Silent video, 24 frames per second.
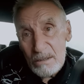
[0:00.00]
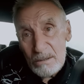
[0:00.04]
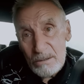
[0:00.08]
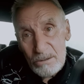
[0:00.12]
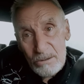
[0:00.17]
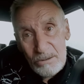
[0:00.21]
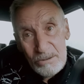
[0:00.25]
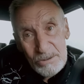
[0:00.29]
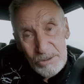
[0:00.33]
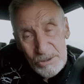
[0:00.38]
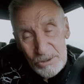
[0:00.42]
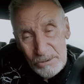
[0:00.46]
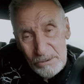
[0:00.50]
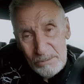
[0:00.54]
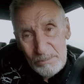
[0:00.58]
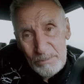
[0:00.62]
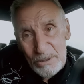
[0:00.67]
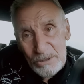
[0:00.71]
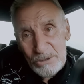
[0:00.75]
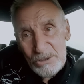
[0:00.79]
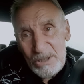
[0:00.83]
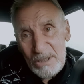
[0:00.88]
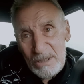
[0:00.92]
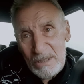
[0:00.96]
Not so
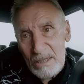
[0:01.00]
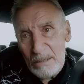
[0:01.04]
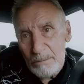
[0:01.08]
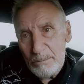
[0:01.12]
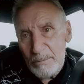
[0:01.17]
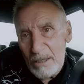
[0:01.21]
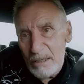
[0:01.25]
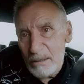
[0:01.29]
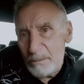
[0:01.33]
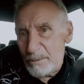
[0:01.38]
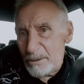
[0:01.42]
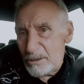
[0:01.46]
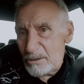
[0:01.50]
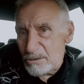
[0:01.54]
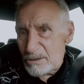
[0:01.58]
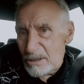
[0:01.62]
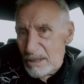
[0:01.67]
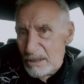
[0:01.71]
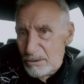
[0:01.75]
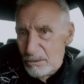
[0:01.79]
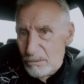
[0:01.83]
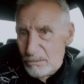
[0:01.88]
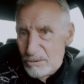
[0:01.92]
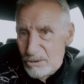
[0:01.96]
much in email, because
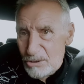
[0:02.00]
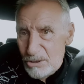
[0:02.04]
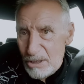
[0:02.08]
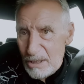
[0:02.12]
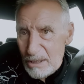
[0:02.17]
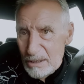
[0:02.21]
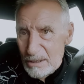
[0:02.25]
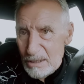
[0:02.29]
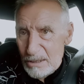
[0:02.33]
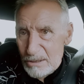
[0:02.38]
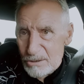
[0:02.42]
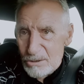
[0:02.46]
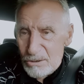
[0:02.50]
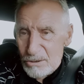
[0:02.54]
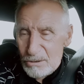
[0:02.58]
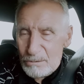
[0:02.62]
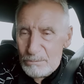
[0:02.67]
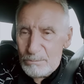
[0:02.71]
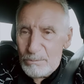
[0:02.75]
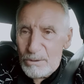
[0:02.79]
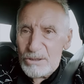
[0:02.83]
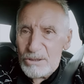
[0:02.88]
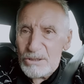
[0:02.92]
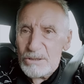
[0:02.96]
I don't check it so
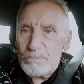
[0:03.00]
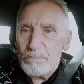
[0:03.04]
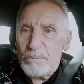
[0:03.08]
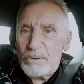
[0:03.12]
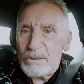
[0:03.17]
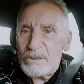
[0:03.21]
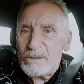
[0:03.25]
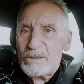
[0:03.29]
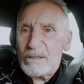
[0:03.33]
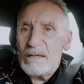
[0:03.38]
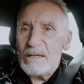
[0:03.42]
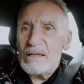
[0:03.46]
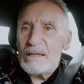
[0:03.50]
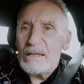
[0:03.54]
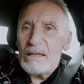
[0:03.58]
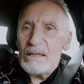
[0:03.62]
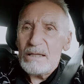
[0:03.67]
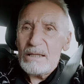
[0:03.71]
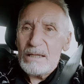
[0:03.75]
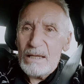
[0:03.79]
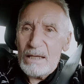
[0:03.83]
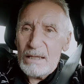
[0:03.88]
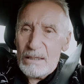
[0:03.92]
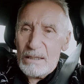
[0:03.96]
much, but
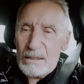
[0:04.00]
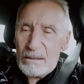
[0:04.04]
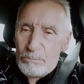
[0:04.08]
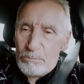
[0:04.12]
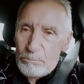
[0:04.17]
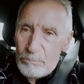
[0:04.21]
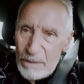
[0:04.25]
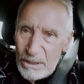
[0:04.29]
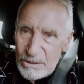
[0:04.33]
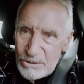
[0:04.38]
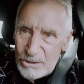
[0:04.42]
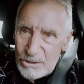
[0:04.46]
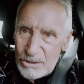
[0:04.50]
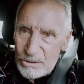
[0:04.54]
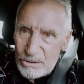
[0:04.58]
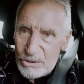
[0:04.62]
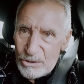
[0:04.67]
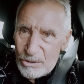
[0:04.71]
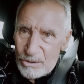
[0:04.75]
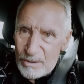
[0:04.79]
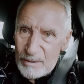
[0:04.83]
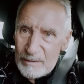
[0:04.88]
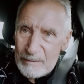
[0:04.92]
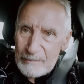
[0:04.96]
in
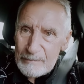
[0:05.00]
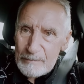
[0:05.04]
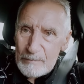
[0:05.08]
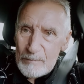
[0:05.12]
Messenger.